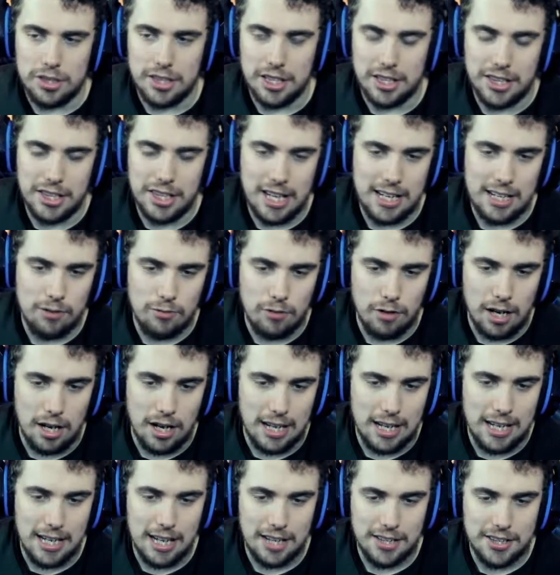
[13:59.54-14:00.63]
think,
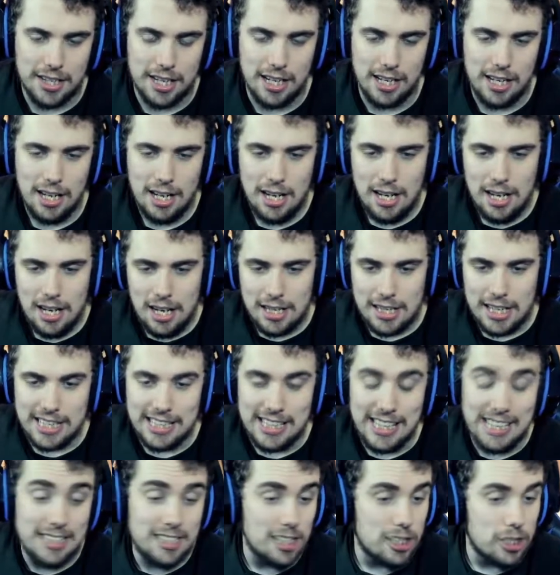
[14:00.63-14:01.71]
really. I think they
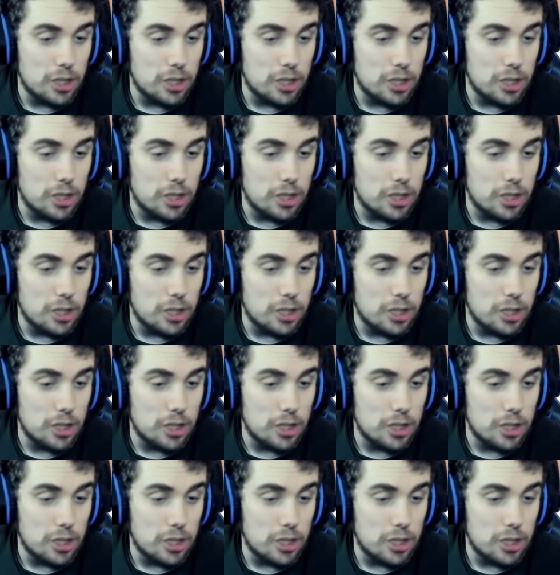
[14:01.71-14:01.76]
need to